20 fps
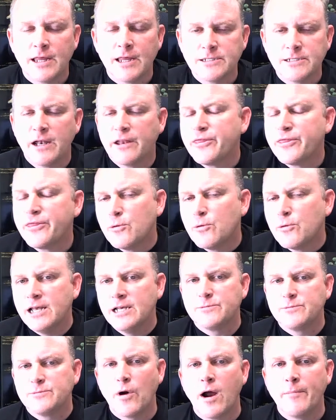But
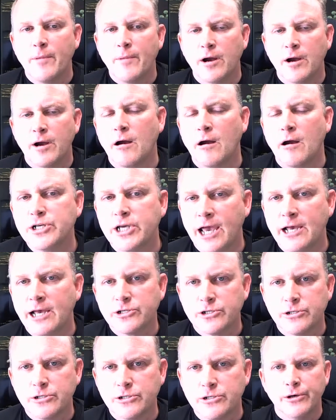Authority is primarily our
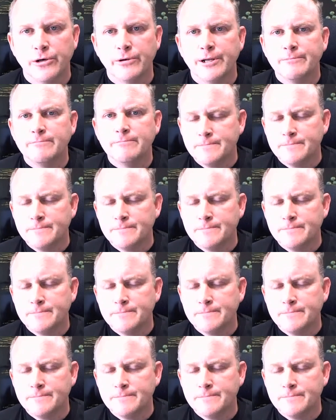educational unit.